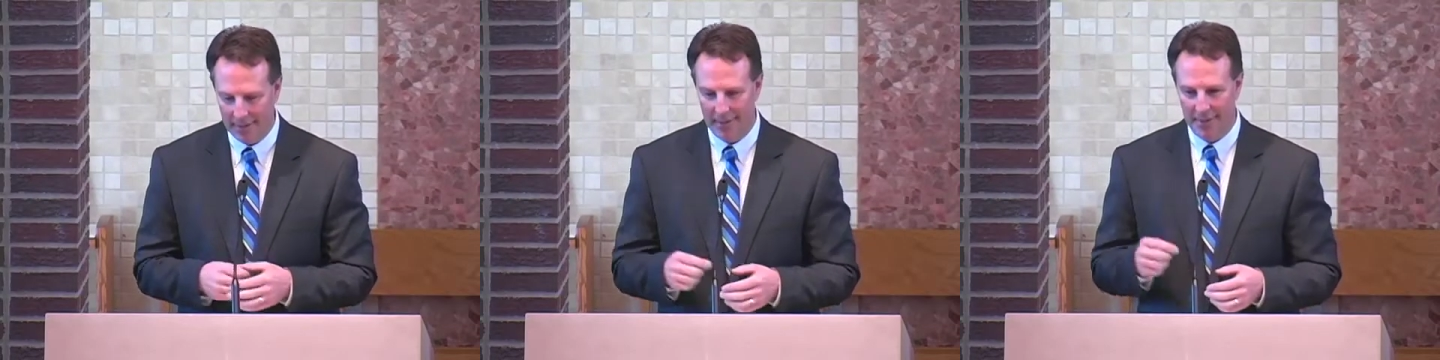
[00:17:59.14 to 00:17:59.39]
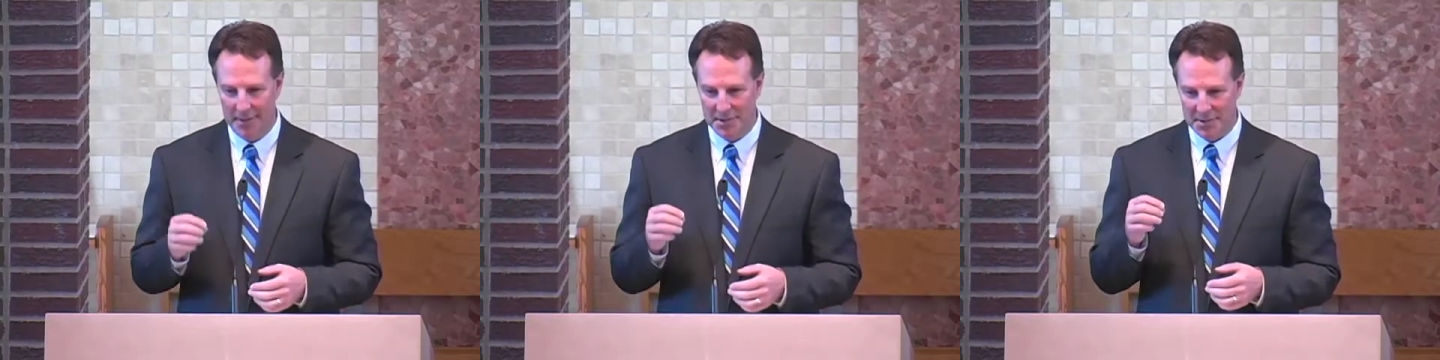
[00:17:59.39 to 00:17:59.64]

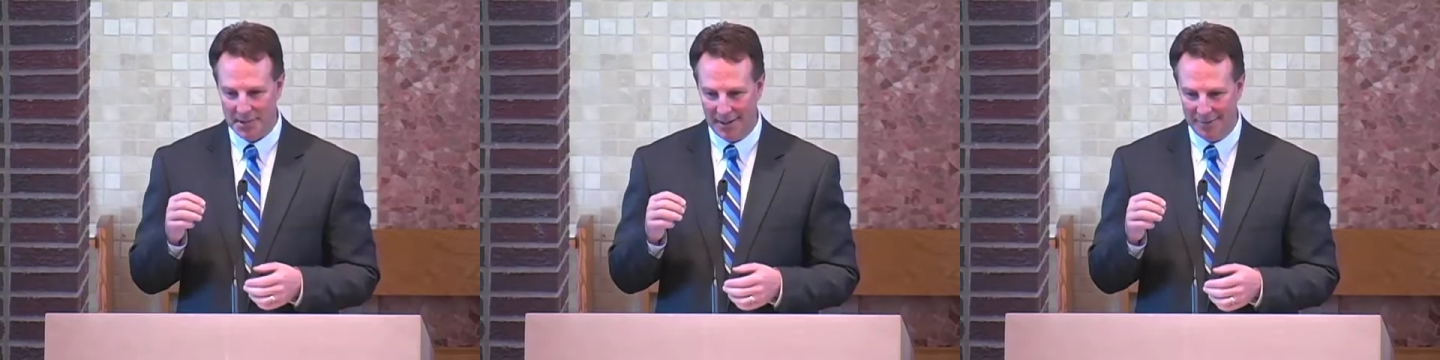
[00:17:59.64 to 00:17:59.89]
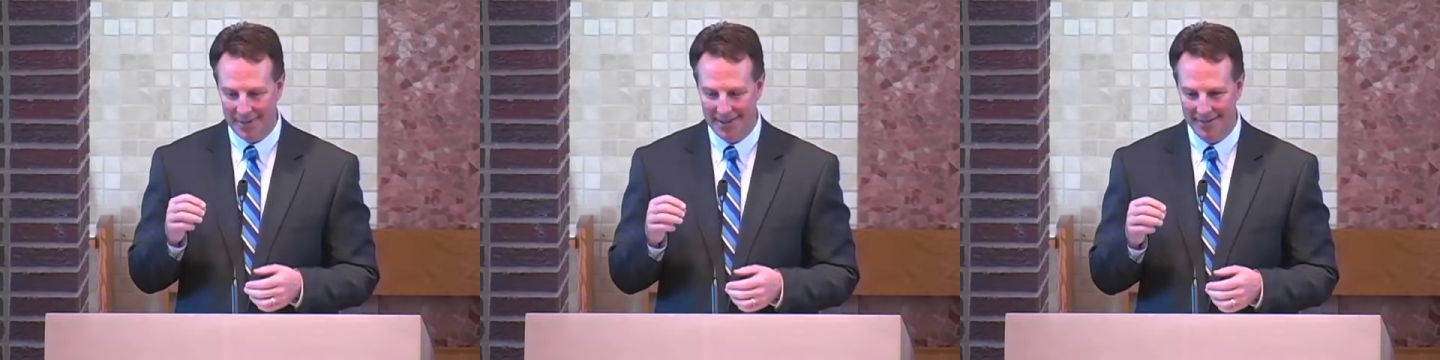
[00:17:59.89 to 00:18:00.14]
is
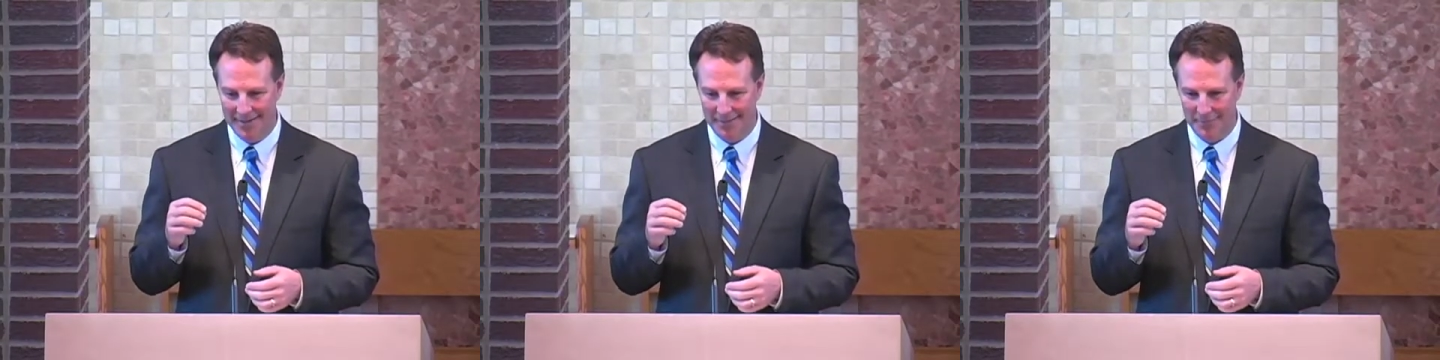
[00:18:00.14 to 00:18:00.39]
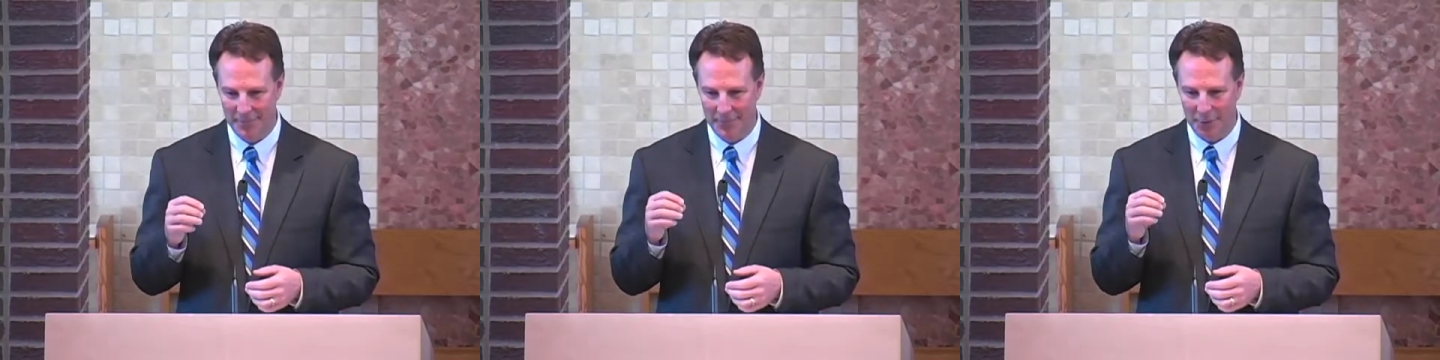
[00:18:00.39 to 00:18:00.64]
the
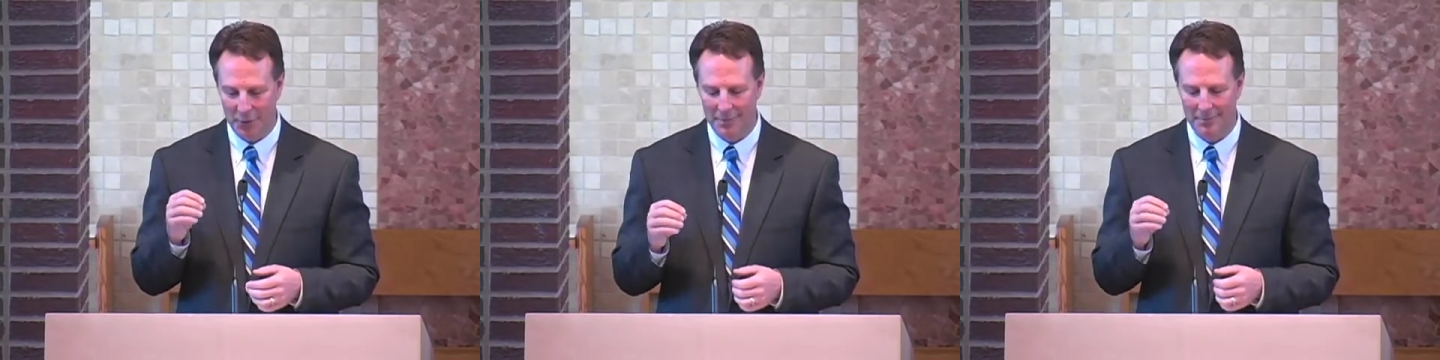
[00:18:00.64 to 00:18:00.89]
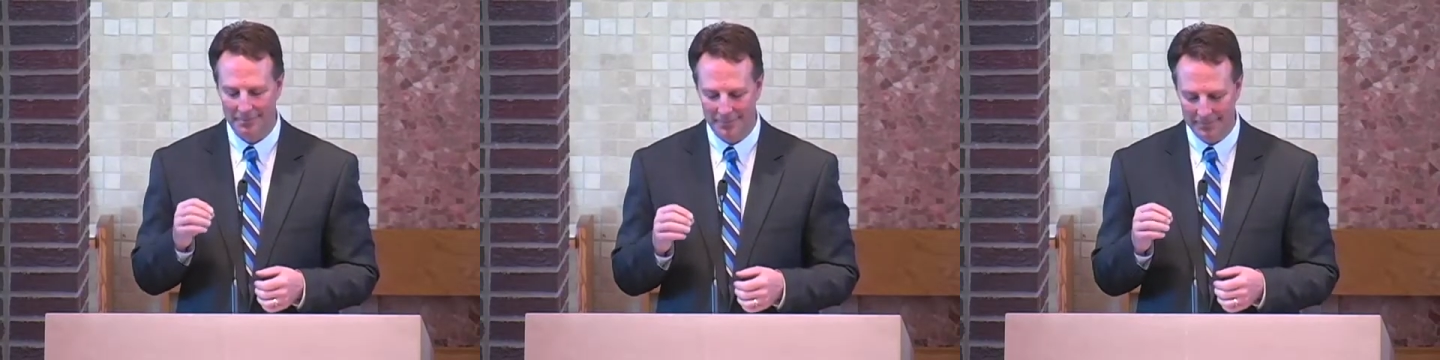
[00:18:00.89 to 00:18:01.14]

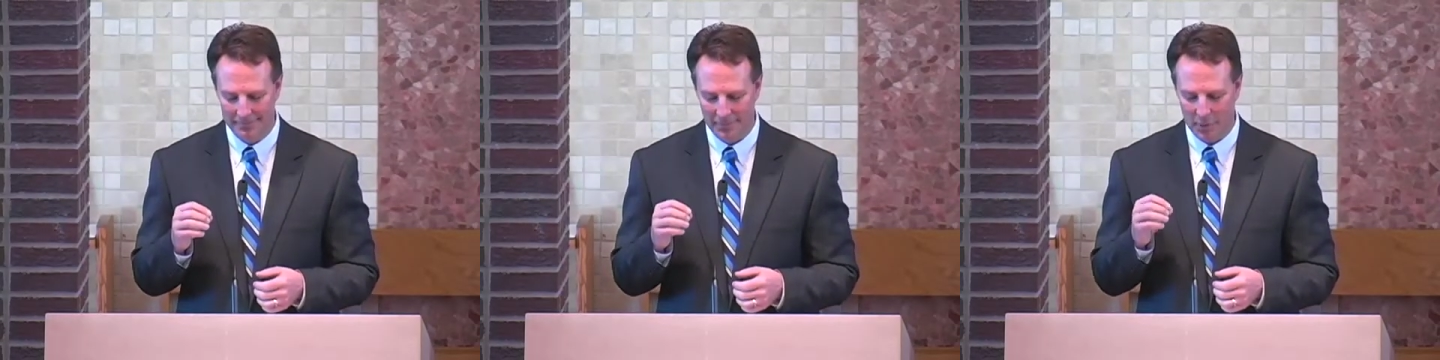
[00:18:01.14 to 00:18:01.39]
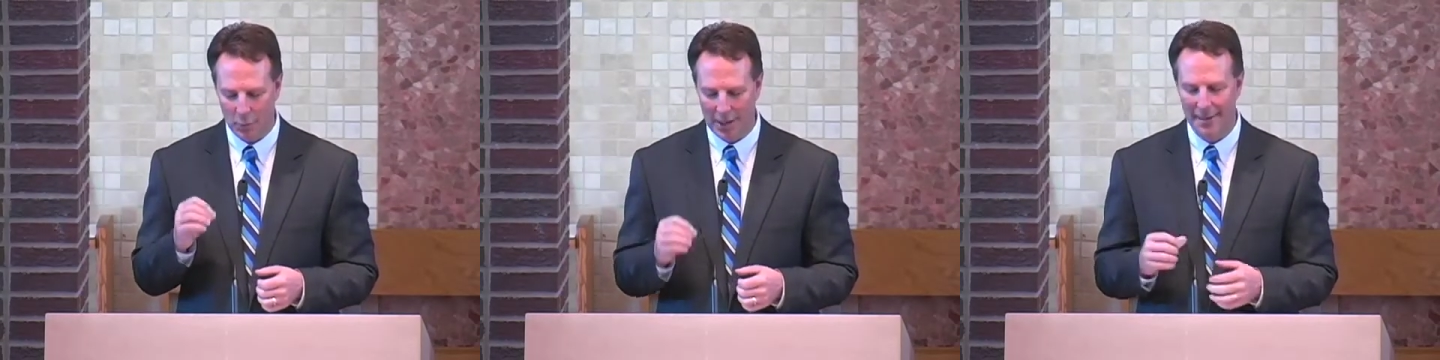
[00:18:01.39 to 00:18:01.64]

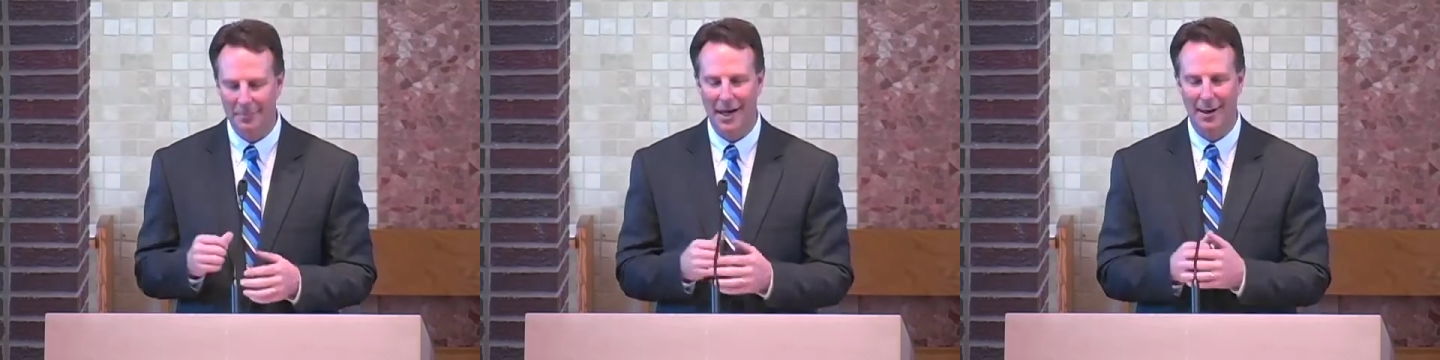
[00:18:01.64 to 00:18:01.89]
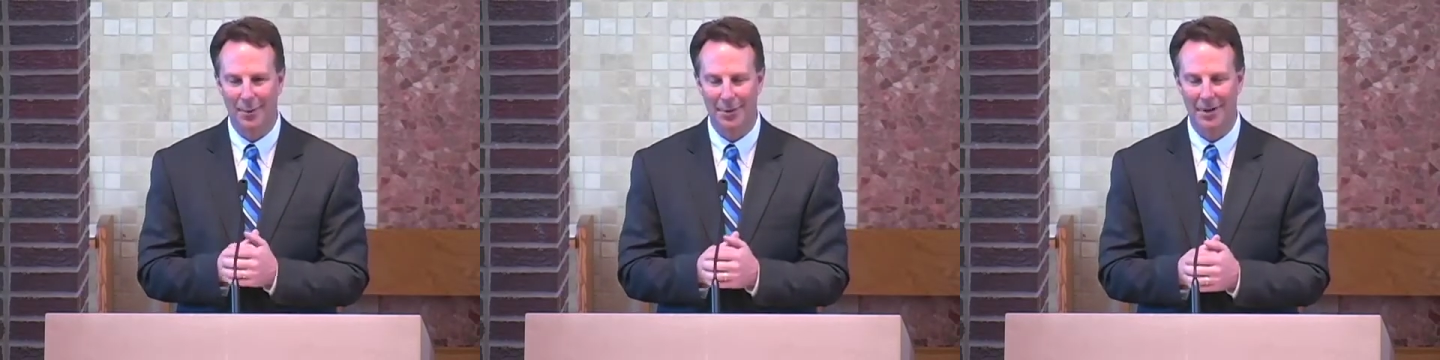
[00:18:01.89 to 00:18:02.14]
quiet
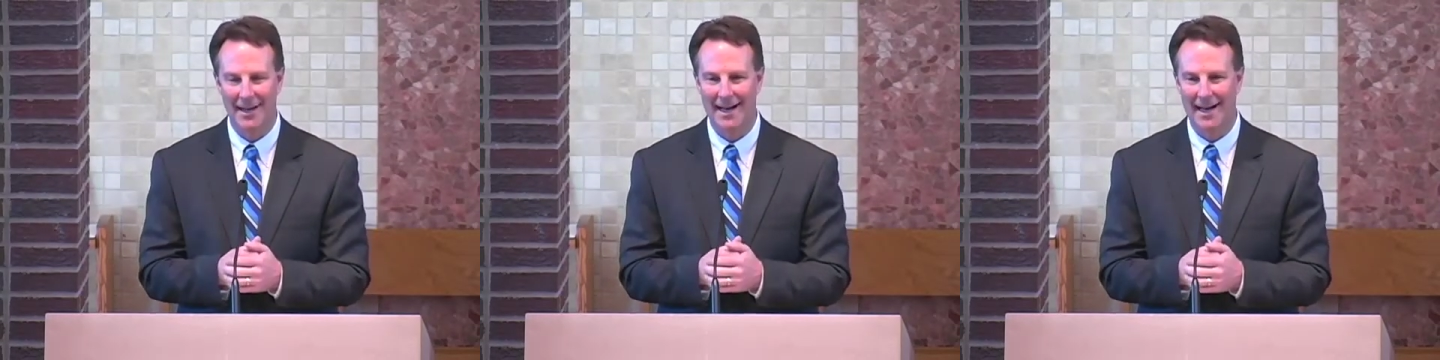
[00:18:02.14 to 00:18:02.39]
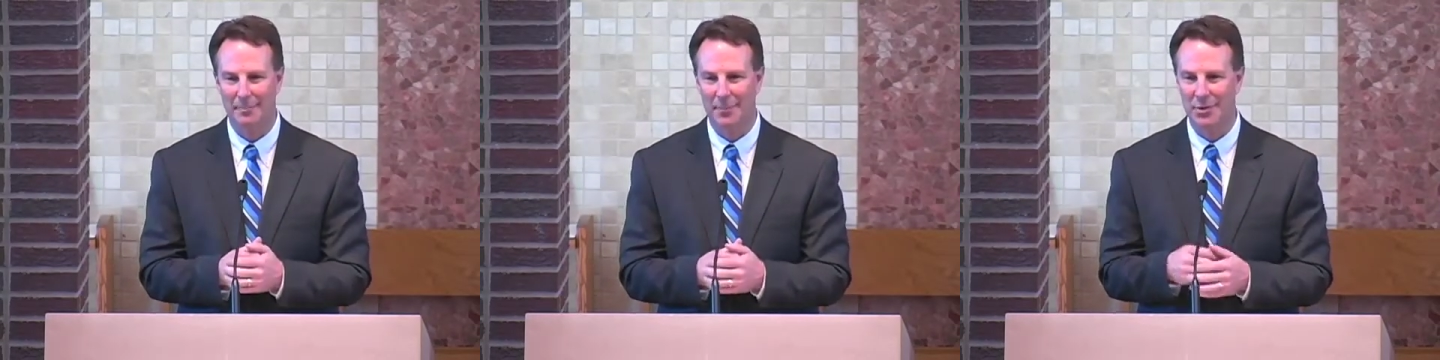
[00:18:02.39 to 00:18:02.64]
power that
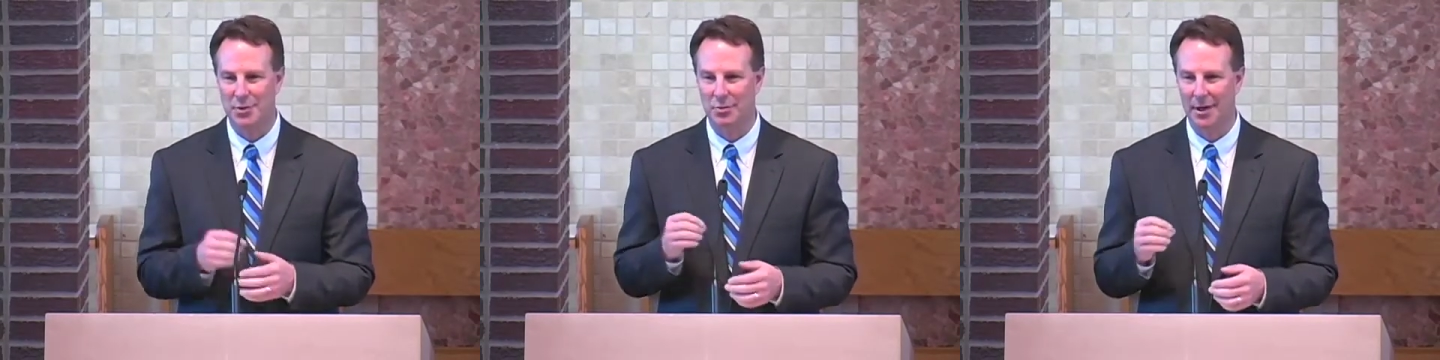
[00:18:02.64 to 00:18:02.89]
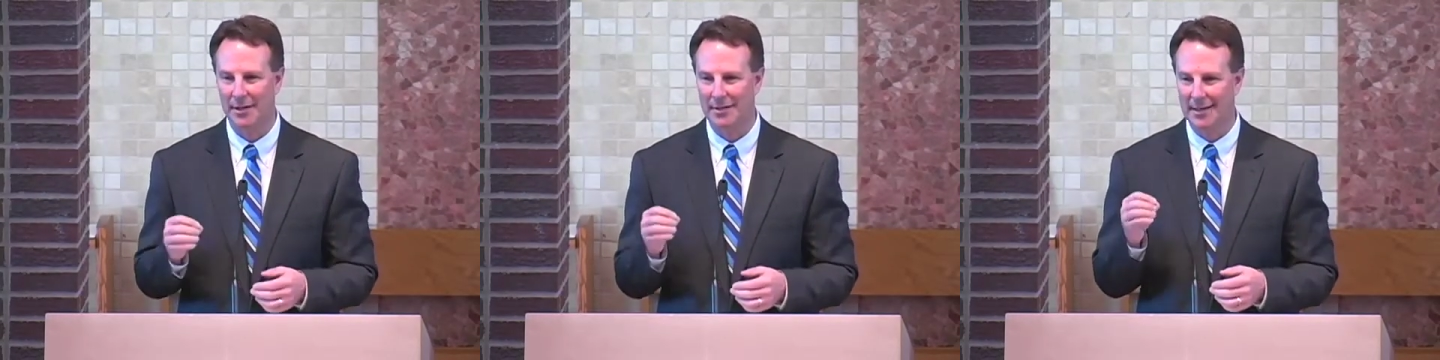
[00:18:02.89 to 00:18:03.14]
happens
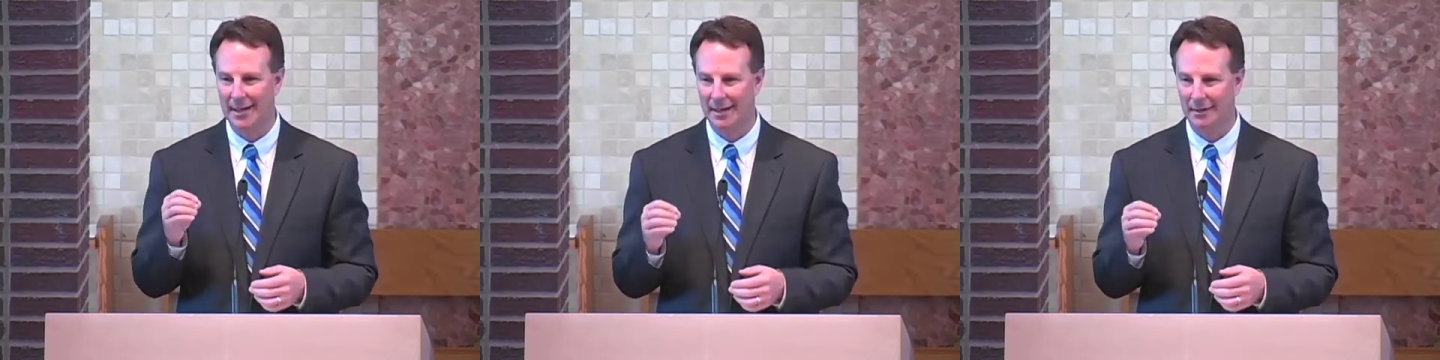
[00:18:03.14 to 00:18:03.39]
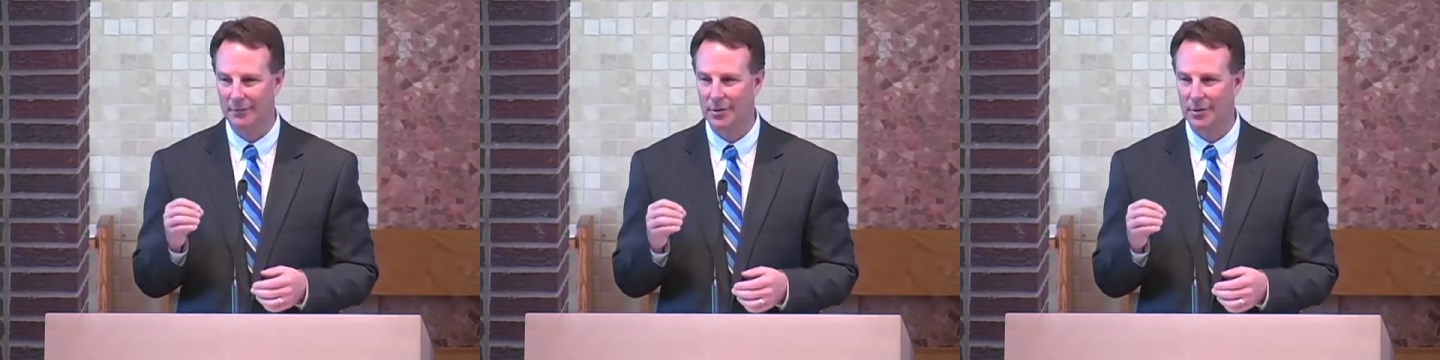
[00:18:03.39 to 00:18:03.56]
right at the end of